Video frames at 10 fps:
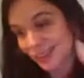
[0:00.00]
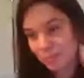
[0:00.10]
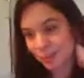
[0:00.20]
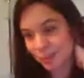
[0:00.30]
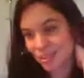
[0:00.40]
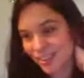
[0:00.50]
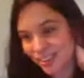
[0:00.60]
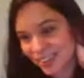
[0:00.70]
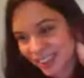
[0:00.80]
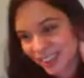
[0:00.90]
the team
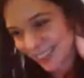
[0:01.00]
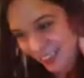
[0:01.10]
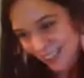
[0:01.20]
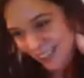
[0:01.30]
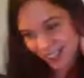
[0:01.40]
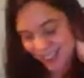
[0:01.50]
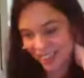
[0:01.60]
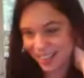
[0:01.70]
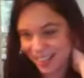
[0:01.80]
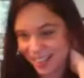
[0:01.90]
members too.
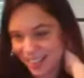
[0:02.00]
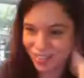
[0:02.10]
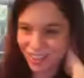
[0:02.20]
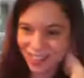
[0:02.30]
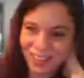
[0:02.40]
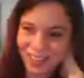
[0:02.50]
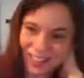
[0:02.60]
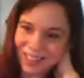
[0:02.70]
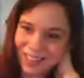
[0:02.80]
And so